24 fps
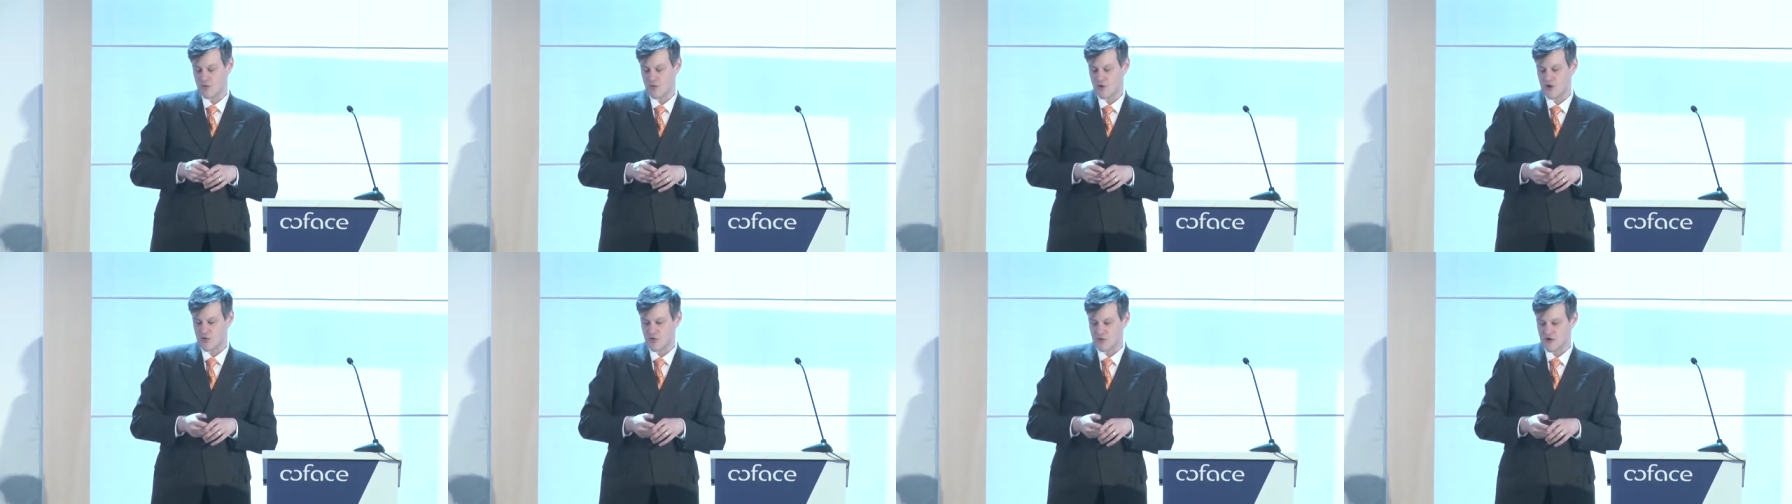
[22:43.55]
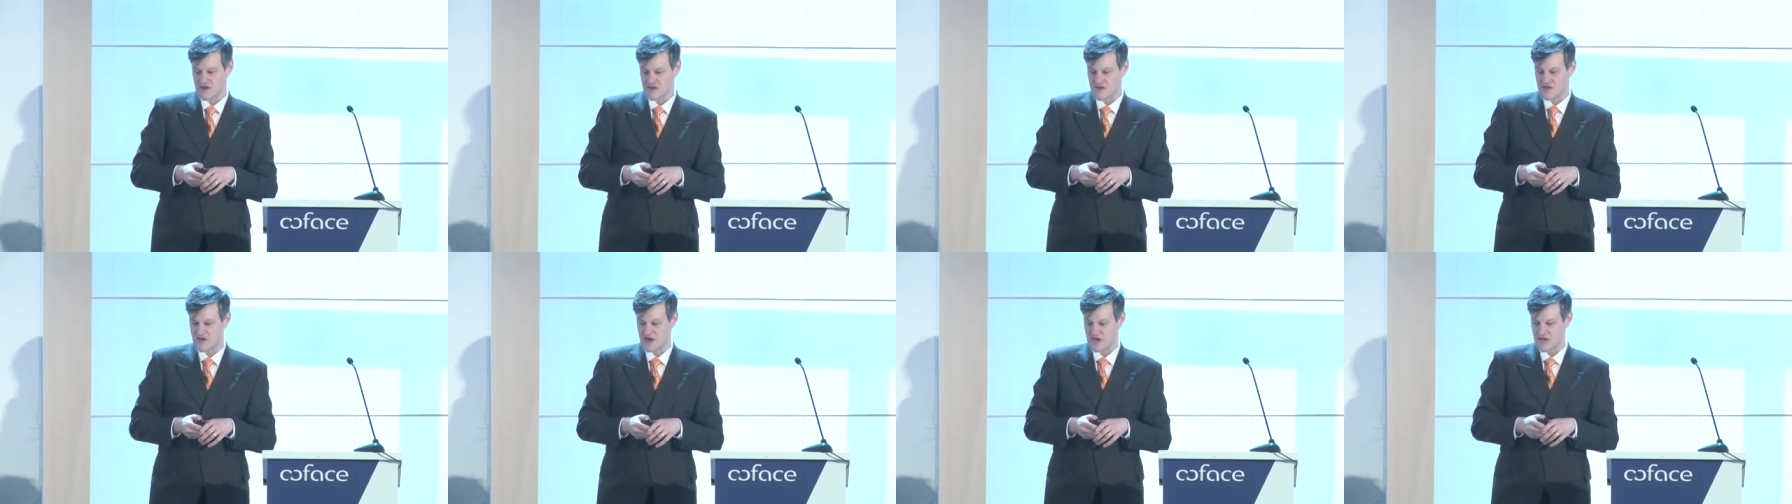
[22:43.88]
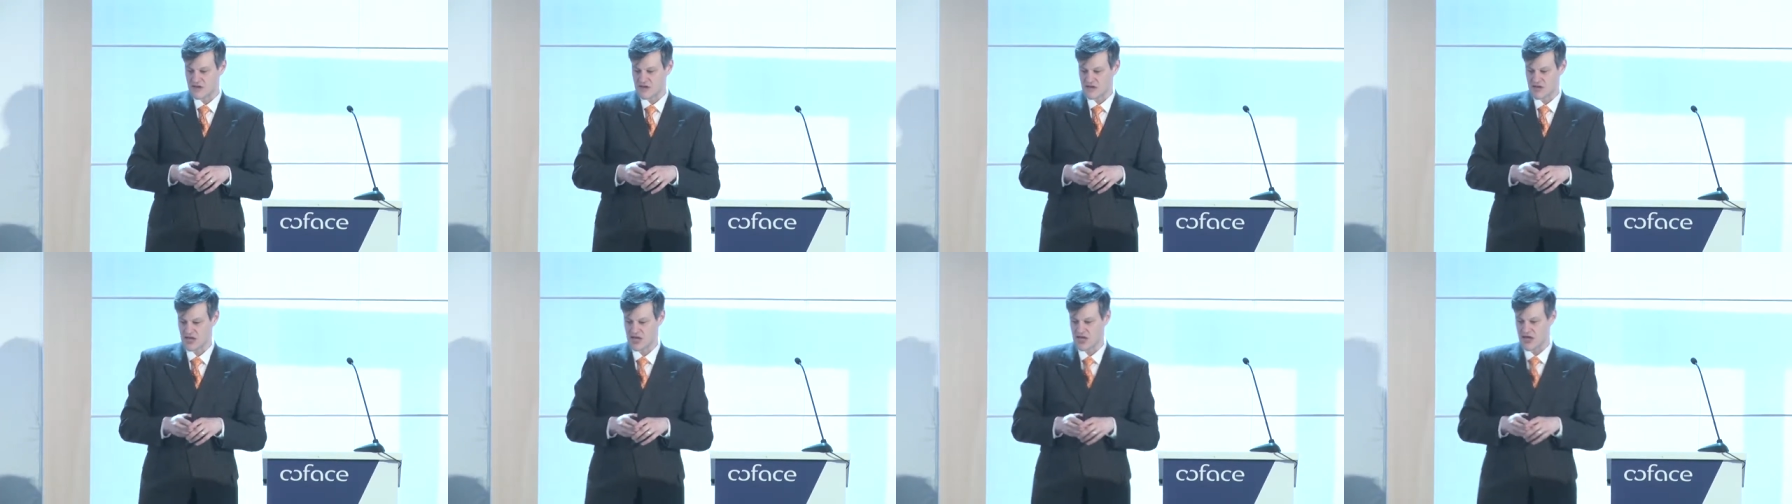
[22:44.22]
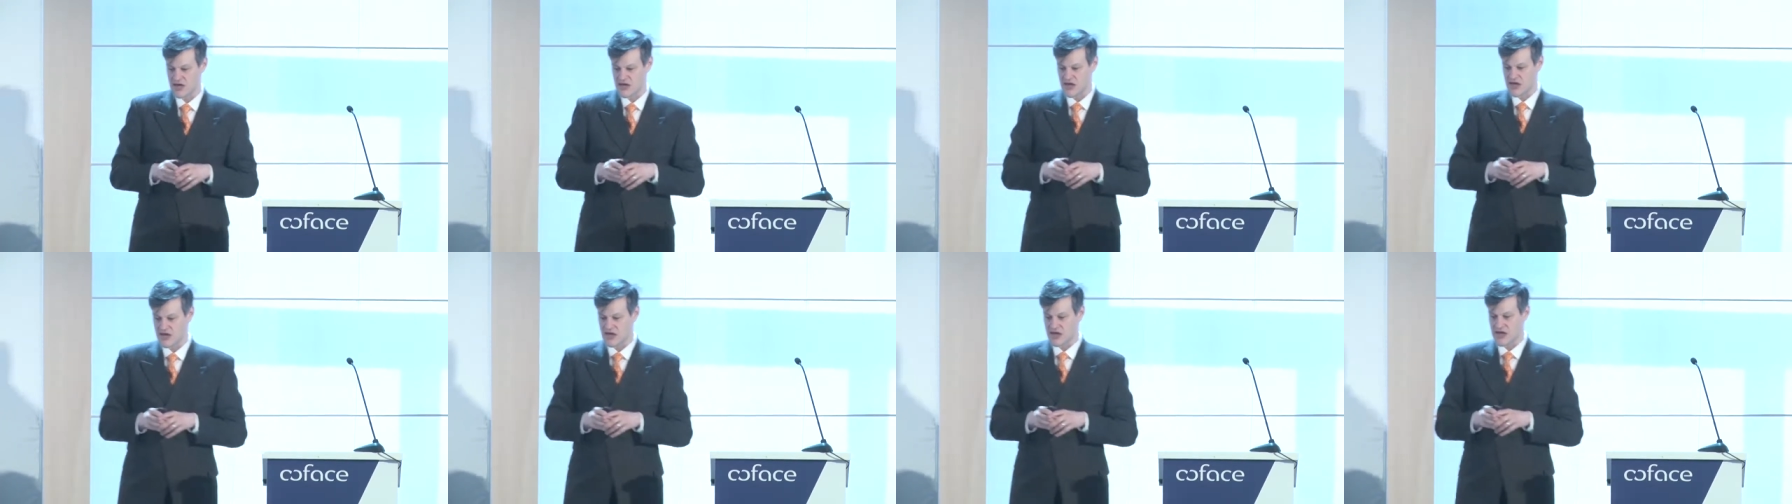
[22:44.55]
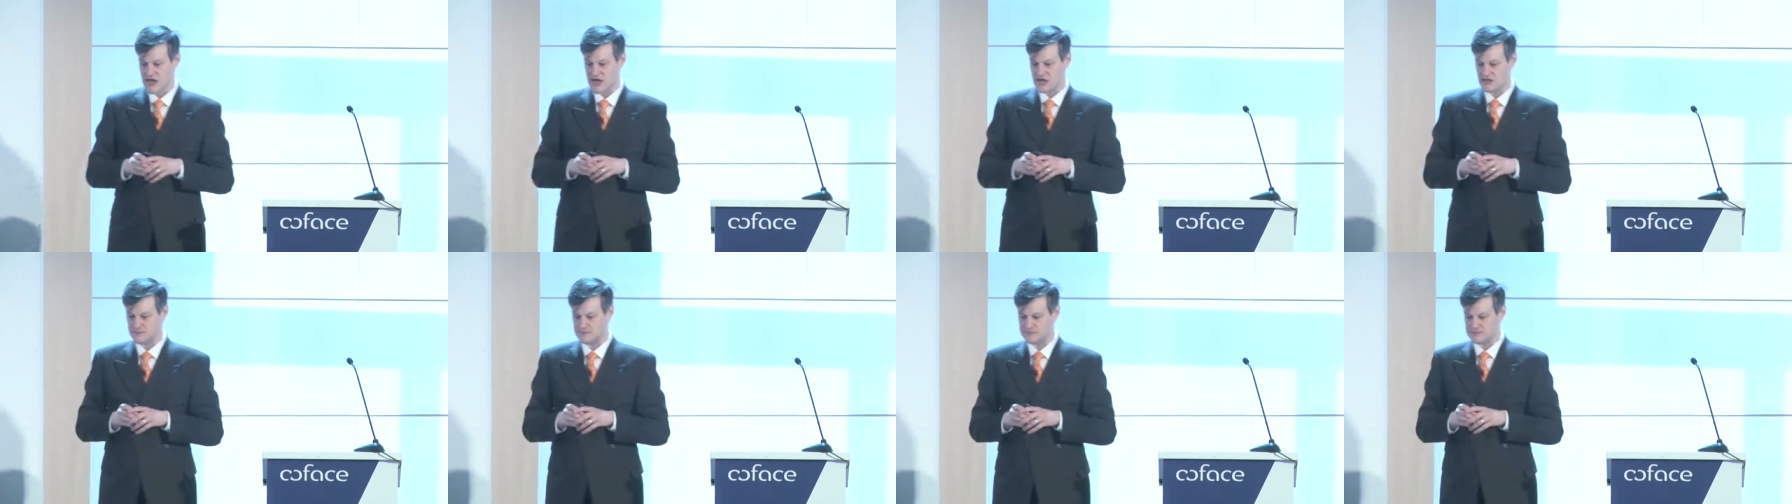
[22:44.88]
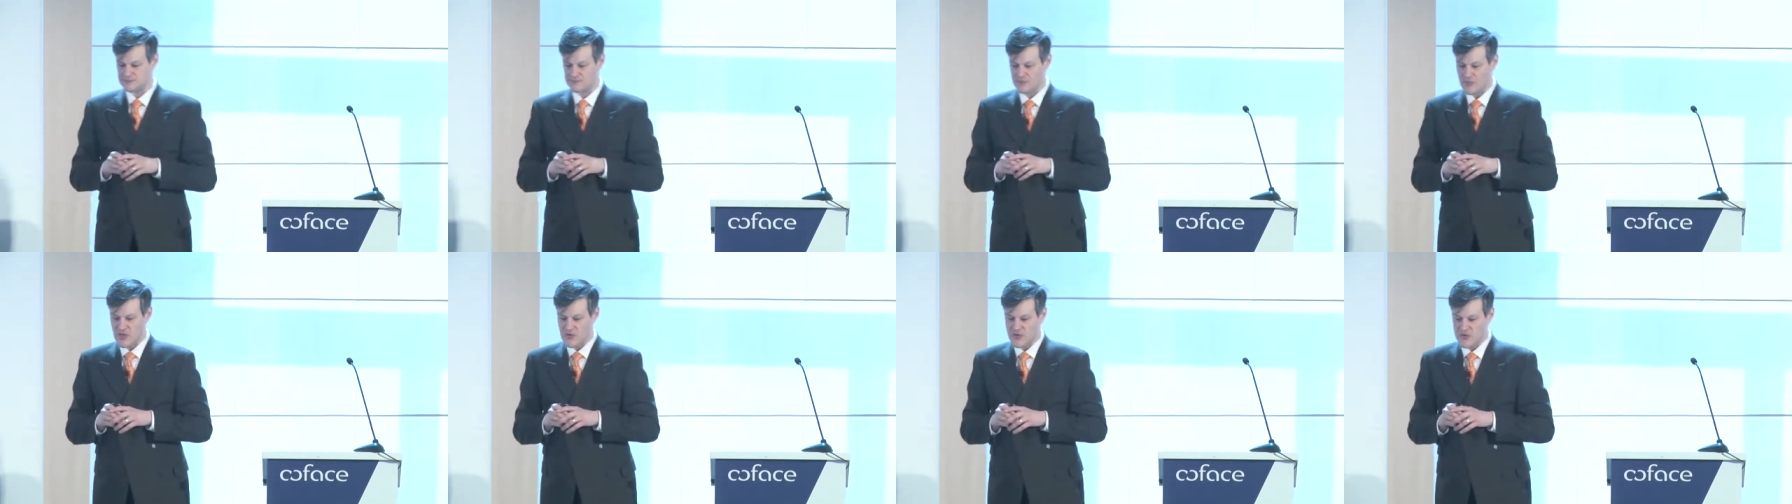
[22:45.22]
what we're discussing. Uh,
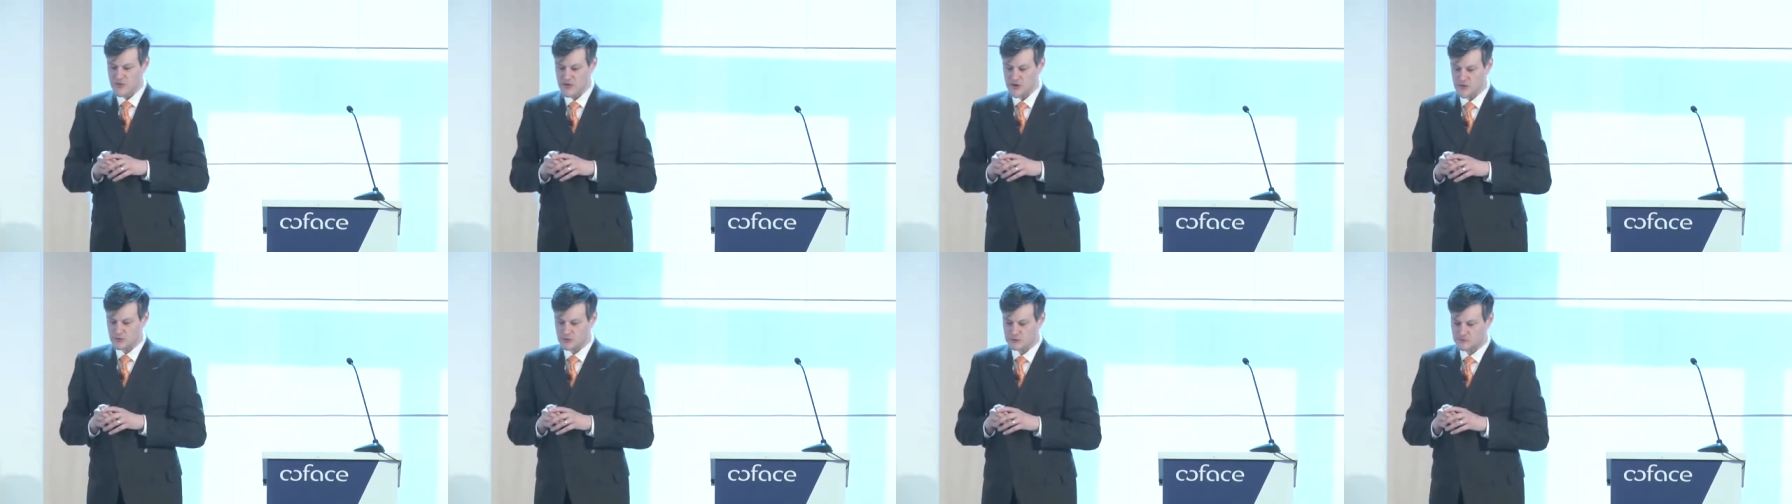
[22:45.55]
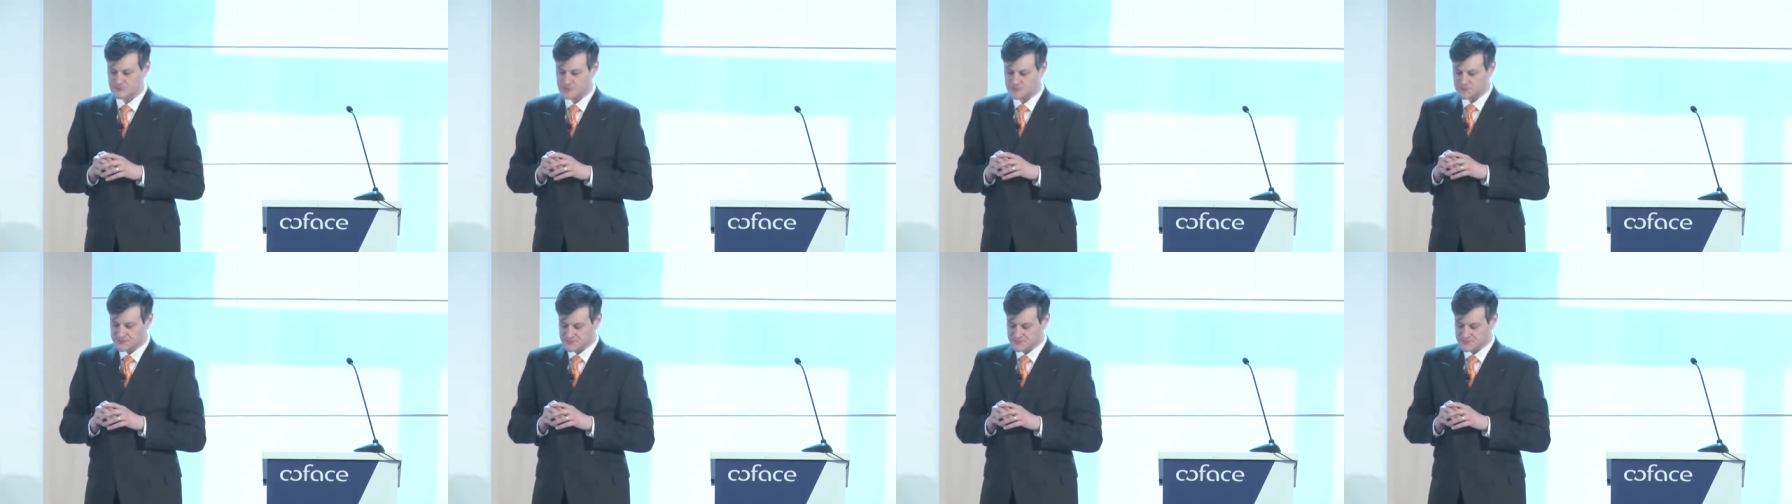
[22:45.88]
so